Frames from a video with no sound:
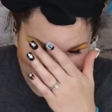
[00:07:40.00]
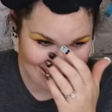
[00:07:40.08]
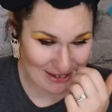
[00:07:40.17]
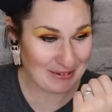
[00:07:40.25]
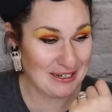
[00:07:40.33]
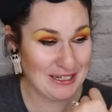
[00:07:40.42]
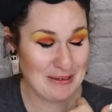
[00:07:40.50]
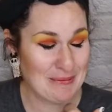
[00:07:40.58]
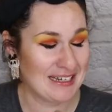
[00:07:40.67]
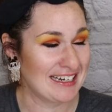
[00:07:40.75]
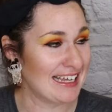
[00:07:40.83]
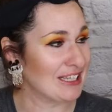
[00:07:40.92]
Is that really
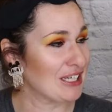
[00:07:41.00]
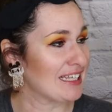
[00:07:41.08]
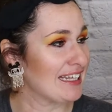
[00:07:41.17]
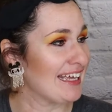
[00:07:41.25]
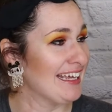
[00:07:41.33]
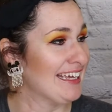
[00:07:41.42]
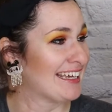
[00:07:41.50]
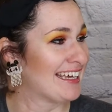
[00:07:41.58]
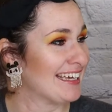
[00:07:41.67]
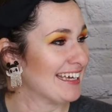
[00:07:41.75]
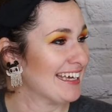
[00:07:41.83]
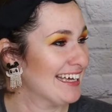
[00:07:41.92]
what I look
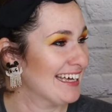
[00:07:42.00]
like?